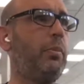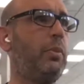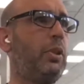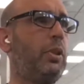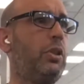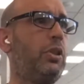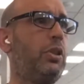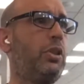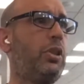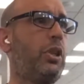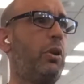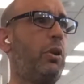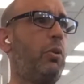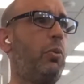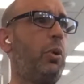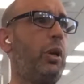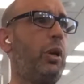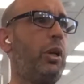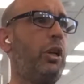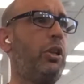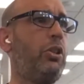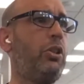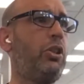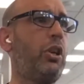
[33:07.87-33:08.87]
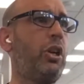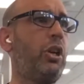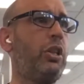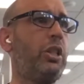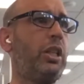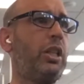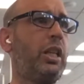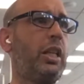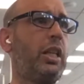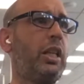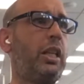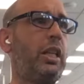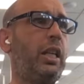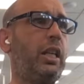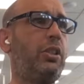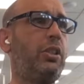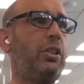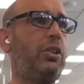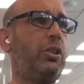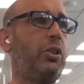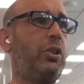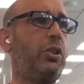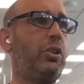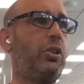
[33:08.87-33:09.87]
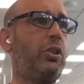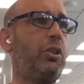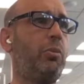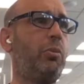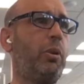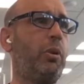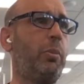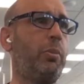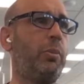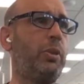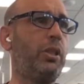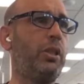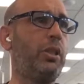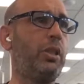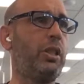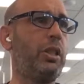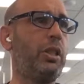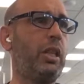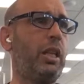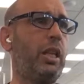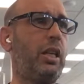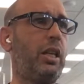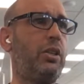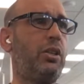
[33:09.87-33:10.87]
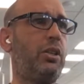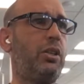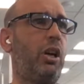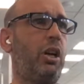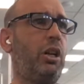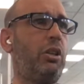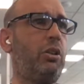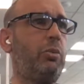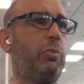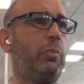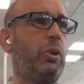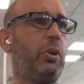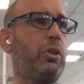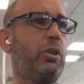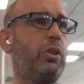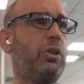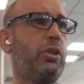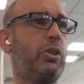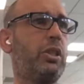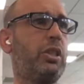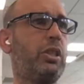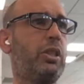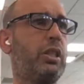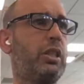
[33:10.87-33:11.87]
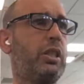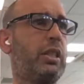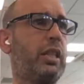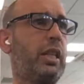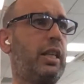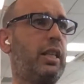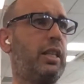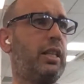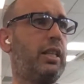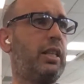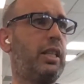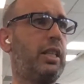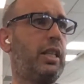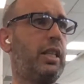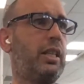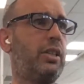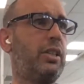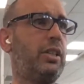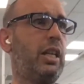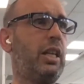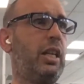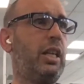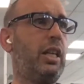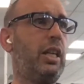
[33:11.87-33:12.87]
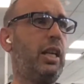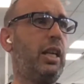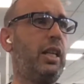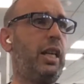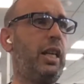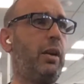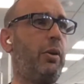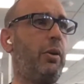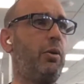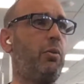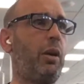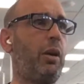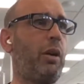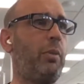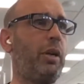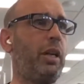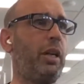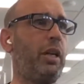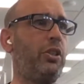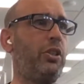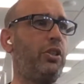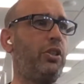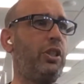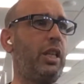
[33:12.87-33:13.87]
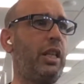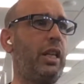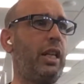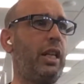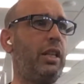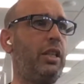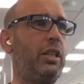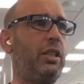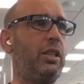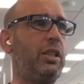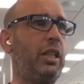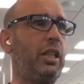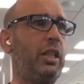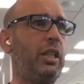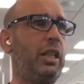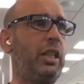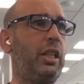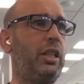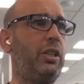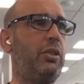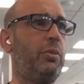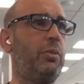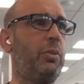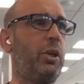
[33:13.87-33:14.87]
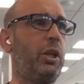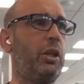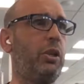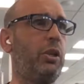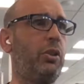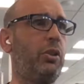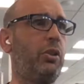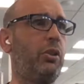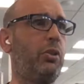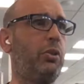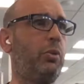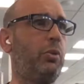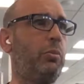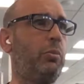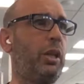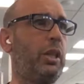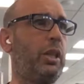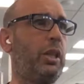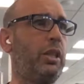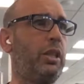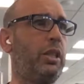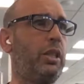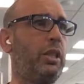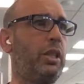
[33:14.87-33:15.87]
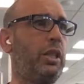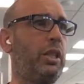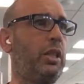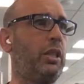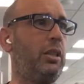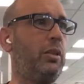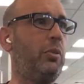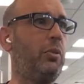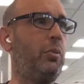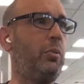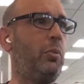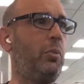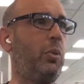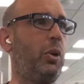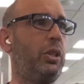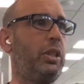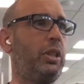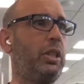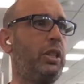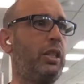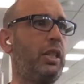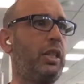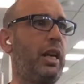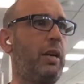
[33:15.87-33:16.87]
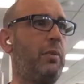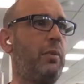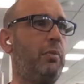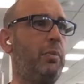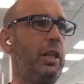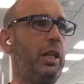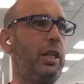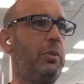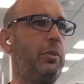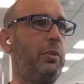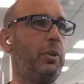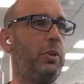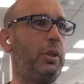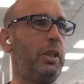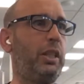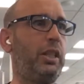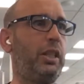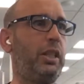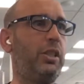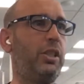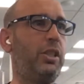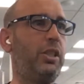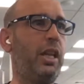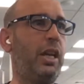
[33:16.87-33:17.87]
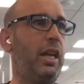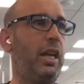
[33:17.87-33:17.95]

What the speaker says: So when I try to connect to Google My Business, a dialog box says, allowing Rate My Agent to edit, delete my Google My listing. What does that mean, please?